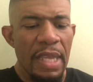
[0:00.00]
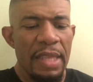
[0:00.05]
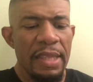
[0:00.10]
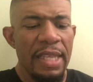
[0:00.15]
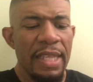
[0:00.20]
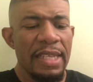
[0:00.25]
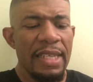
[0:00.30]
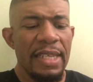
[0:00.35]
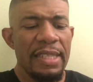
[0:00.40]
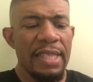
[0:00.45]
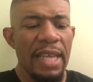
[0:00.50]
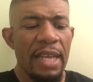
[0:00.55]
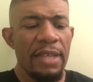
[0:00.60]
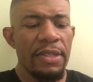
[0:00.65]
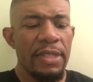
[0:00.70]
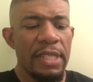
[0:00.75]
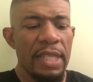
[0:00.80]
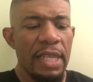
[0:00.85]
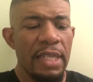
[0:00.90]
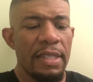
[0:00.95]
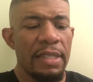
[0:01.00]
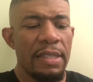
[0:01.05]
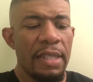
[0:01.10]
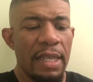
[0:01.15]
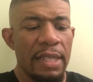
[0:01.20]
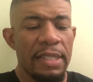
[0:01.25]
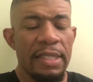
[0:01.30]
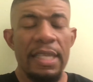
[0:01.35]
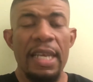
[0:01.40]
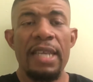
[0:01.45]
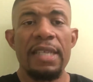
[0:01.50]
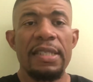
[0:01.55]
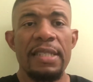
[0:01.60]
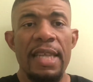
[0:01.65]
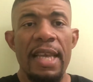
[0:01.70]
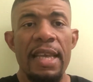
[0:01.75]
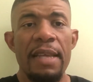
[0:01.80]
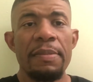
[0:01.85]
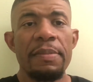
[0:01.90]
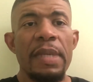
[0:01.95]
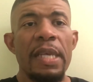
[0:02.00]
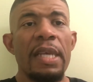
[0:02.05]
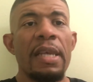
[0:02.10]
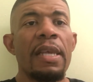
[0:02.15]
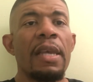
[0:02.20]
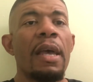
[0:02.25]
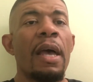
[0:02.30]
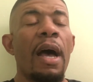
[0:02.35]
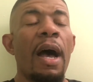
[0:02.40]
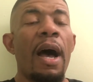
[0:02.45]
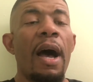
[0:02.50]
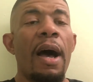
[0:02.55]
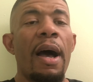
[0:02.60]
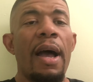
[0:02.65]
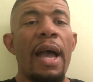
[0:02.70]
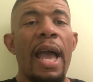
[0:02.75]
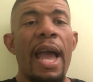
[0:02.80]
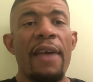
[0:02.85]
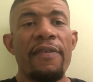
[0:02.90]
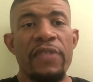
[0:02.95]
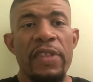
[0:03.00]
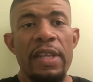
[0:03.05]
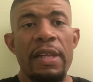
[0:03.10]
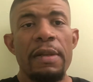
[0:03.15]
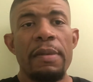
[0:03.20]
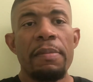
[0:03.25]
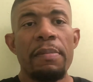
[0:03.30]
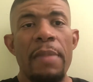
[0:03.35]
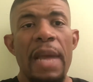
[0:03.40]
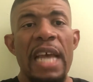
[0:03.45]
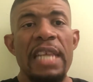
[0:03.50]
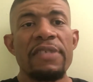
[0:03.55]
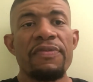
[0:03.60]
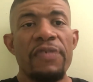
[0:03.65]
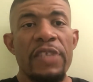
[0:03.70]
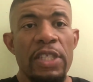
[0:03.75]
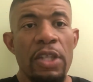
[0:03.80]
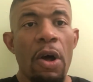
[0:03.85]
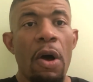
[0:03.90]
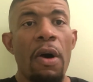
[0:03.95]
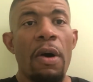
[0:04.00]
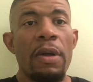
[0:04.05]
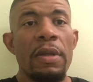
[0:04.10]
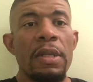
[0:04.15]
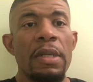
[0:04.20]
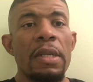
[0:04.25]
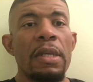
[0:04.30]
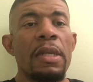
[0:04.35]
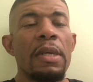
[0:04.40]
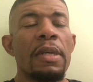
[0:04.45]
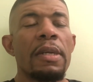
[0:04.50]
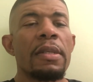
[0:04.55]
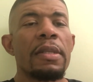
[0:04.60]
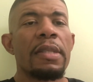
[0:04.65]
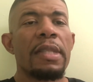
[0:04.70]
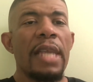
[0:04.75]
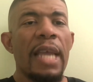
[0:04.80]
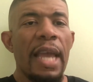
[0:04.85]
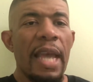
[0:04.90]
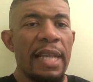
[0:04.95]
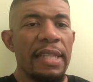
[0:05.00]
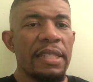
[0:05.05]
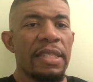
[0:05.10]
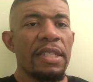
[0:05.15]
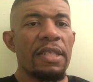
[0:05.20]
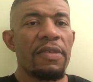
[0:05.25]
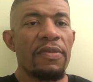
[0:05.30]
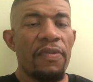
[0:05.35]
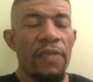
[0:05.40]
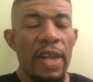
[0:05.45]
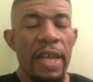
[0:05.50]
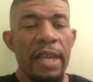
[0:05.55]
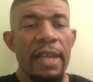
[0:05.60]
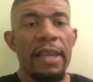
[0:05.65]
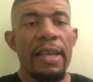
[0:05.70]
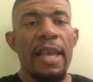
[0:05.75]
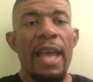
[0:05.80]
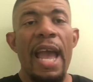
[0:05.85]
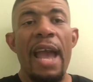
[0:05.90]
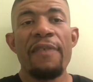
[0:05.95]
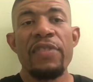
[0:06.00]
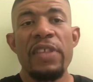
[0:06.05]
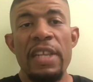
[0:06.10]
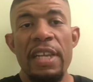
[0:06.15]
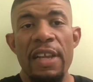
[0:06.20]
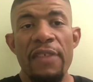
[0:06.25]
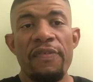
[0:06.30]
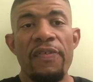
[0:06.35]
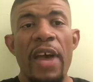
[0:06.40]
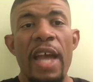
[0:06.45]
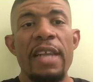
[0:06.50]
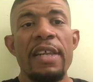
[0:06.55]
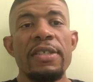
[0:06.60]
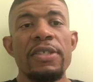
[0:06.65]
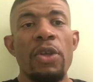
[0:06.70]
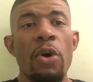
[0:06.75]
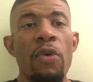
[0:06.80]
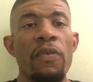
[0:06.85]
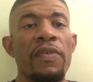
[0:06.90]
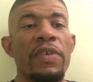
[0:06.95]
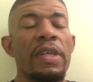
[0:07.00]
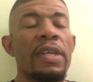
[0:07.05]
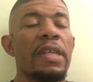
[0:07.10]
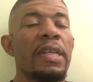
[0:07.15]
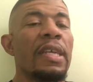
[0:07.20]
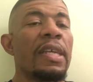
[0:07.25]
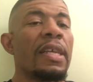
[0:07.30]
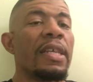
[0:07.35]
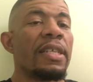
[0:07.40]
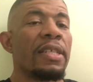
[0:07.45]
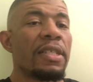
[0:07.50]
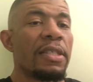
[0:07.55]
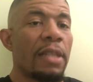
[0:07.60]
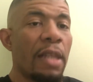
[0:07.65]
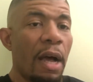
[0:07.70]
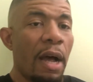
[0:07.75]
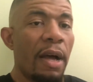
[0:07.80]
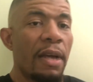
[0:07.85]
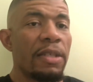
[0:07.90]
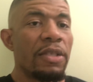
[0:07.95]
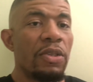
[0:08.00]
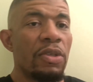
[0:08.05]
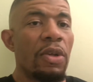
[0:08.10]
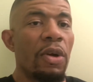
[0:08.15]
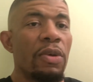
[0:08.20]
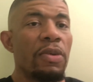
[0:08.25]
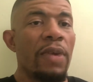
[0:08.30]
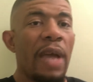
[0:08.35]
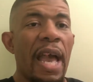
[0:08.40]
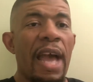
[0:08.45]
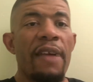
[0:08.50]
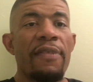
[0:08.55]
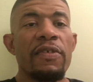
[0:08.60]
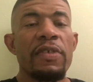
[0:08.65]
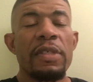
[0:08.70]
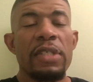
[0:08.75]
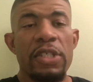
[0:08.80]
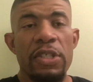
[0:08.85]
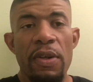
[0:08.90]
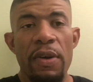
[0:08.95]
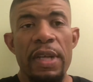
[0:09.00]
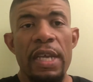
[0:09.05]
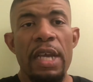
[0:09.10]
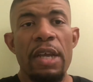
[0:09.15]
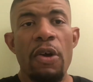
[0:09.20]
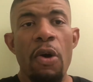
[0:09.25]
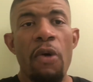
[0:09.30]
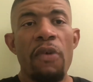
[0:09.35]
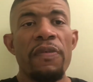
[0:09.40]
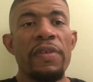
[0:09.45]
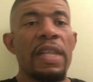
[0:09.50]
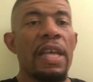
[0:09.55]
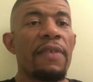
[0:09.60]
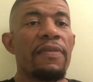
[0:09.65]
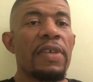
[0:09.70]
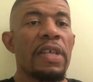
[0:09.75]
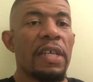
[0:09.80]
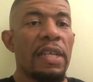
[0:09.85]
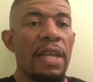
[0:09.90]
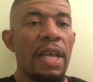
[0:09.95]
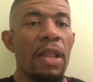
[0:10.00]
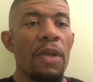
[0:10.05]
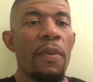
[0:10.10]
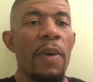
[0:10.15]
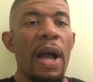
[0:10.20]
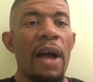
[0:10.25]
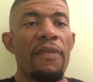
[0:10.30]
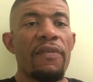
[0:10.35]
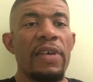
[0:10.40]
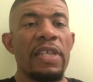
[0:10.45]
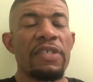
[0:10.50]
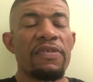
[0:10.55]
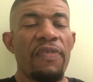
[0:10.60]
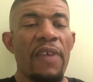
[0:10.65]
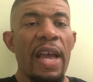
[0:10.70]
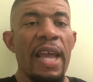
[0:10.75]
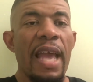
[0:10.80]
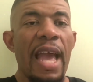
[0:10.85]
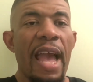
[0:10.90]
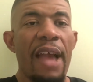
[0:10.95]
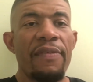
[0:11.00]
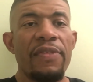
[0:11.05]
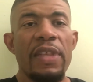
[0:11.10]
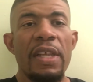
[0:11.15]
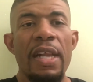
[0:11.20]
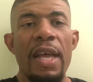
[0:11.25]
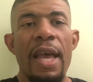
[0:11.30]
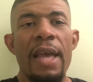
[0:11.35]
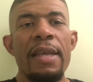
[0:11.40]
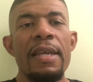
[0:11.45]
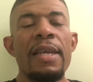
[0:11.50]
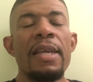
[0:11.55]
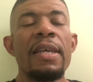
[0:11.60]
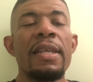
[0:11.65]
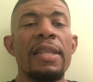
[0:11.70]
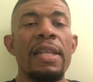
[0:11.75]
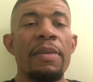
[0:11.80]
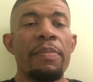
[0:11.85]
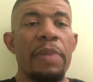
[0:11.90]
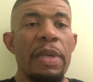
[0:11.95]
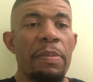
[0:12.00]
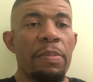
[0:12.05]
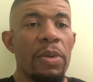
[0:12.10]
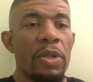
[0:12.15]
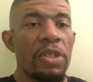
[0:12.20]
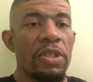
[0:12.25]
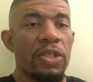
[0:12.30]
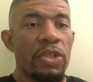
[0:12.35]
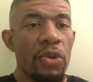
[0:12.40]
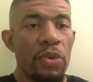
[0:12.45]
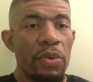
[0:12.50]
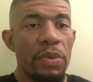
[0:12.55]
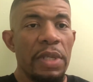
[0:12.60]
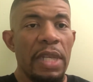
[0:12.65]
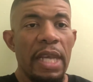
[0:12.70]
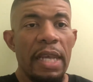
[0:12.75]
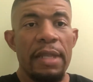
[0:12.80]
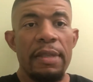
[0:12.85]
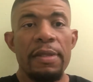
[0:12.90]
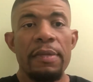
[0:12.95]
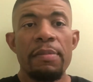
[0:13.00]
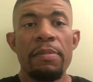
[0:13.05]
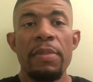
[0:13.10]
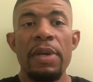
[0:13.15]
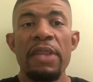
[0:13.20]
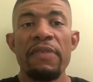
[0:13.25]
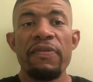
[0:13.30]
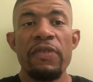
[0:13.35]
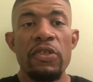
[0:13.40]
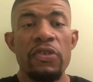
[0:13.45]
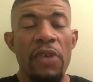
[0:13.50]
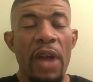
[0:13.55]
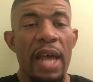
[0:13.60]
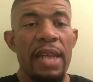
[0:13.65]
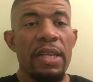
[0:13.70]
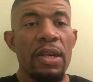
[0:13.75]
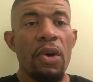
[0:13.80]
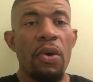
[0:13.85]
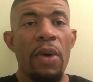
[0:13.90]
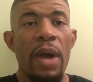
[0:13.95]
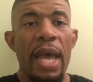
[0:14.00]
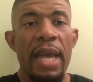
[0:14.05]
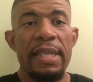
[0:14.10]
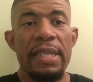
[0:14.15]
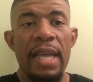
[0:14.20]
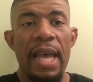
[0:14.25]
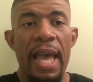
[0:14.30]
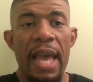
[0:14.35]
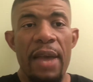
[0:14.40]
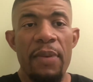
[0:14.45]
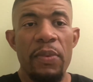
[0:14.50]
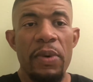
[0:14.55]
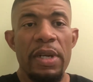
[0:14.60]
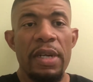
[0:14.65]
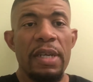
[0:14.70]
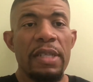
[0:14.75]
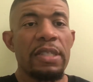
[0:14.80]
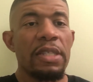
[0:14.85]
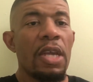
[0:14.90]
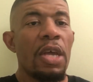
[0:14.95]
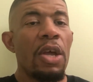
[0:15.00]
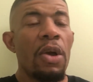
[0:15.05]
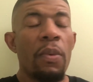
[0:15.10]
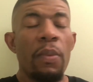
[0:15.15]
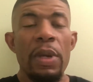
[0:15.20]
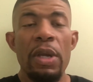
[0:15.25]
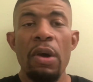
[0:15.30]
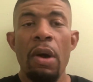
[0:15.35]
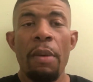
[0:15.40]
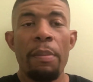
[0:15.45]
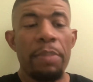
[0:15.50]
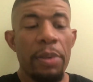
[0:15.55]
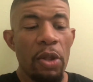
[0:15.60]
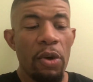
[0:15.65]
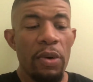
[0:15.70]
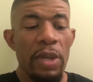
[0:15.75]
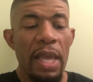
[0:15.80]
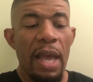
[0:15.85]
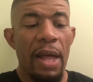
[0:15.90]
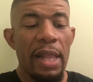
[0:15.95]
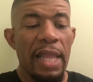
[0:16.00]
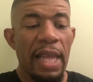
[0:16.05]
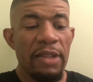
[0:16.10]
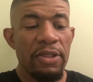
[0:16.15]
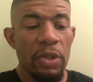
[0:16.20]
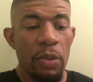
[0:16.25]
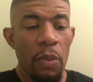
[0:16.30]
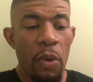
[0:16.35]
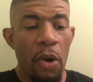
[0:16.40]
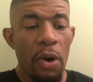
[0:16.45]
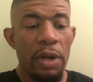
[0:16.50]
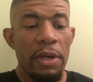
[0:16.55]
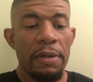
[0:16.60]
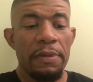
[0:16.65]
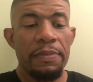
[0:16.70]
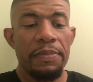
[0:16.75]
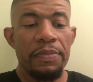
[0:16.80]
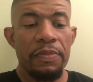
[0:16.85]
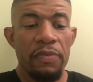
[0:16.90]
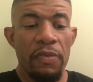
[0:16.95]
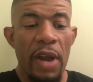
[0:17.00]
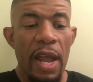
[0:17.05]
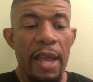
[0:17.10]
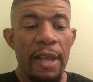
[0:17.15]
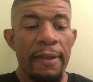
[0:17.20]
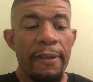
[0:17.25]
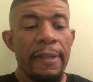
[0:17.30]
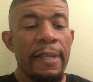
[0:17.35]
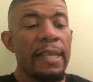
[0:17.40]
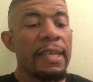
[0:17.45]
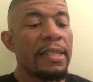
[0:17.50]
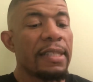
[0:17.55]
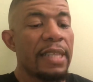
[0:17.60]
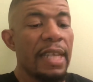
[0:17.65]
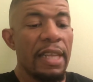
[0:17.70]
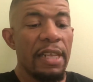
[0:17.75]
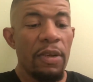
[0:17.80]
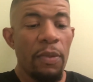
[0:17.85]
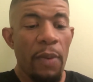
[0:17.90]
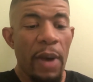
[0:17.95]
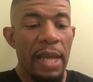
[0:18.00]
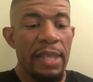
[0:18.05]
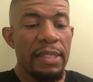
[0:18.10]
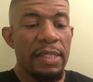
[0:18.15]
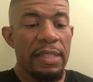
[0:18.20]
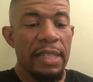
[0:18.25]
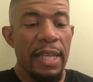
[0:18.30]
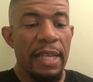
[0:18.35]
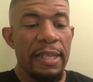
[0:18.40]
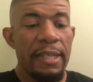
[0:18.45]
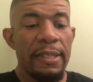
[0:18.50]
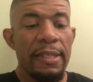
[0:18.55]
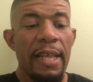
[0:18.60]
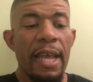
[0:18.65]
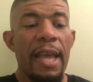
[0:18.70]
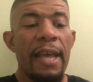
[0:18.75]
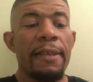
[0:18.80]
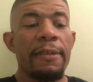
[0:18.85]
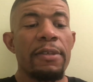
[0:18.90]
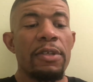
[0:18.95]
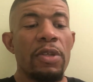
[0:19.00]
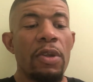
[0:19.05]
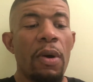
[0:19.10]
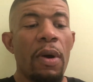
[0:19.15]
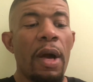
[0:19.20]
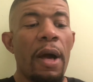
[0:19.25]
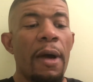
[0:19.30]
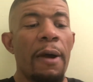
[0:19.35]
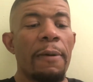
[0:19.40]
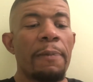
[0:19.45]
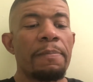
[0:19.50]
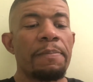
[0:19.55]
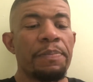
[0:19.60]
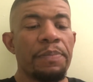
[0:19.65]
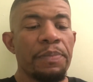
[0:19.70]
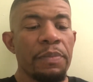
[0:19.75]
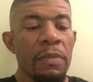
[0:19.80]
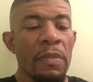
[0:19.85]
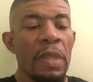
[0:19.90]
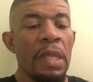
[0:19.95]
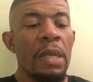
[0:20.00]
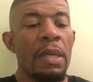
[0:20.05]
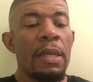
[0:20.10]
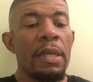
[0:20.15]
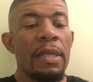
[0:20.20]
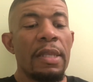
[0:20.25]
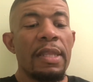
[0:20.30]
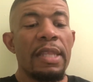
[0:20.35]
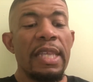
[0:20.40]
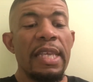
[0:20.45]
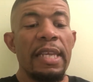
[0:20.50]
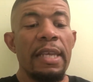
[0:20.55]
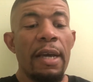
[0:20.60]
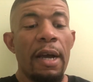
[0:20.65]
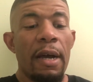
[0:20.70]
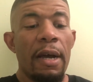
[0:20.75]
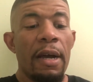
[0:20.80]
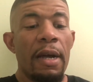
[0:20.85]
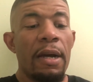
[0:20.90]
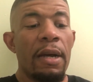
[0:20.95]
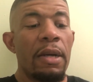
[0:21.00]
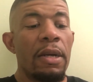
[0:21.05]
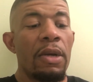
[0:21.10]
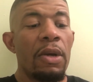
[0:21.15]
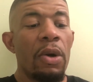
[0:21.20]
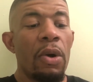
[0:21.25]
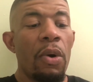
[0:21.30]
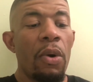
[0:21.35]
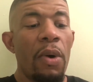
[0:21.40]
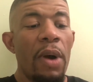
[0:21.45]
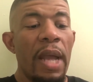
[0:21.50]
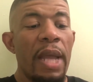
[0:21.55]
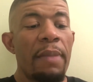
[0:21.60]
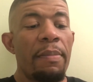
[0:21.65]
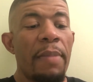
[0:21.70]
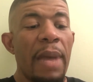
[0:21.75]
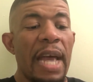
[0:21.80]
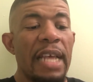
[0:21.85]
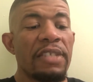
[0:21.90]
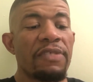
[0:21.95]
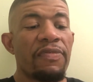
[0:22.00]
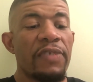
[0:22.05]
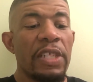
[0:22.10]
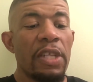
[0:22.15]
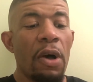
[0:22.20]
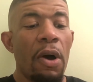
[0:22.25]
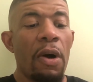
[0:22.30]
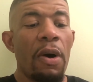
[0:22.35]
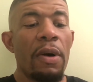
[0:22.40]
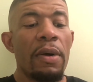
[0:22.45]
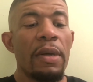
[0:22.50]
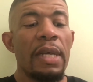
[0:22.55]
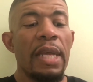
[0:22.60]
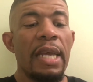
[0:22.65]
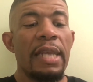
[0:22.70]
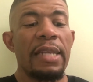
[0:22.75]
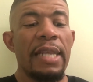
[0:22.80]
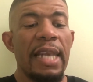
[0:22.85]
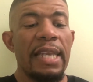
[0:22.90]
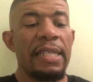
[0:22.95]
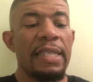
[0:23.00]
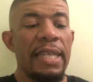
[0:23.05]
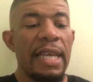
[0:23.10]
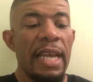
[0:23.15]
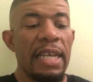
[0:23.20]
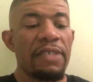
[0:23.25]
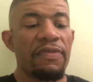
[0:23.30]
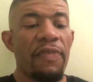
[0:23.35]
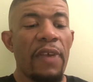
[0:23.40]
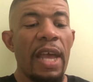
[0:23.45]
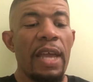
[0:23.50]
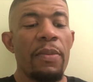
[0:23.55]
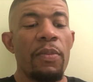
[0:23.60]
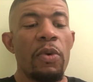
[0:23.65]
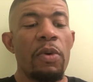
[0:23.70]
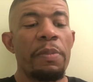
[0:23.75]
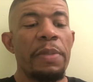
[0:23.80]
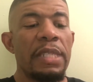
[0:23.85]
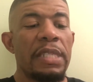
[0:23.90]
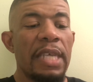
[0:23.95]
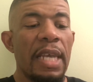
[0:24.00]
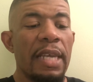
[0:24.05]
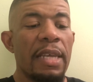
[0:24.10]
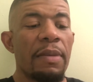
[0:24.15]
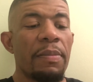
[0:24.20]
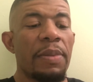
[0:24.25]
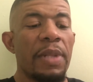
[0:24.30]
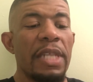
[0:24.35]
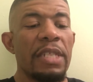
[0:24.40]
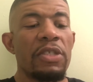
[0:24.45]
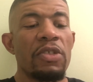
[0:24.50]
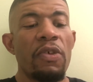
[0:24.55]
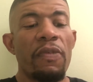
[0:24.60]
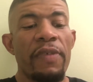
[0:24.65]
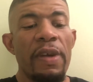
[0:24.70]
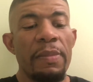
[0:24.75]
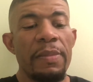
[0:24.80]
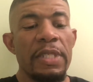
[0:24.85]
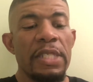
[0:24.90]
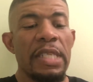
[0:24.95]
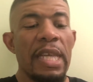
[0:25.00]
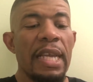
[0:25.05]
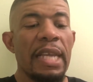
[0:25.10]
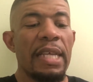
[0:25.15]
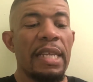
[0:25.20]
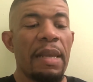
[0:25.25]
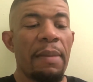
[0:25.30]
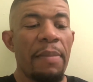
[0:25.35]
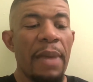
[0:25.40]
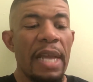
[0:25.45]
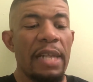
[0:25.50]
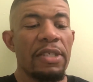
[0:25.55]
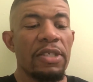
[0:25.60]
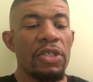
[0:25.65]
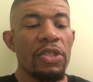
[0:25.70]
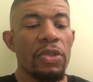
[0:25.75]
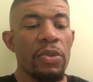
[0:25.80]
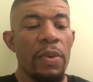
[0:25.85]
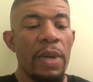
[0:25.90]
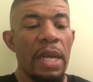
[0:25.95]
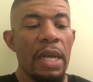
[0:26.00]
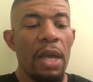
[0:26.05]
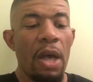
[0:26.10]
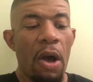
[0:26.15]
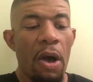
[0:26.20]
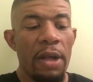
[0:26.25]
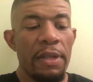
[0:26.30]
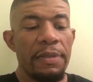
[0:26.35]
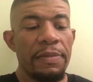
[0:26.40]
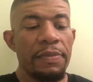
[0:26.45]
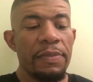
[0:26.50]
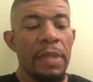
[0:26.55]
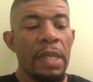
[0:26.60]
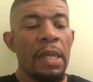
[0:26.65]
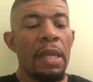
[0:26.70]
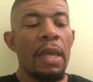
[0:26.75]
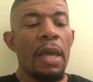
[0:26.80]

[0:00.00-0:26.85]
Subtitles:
think that's how you say his name. After Masvidal, they enter the ring. After their fight is over, you know, you have Sergey Kovalev and Canelo Alvarez fight after that. Then people will tune in. But if you try to go head-to-head with us, we're going to blow y'all out the water, right? Dana White stated that, you know, the Jorge Masvidal and Nate Diaz fight will be taking place November 2nd at Madison Square Garden.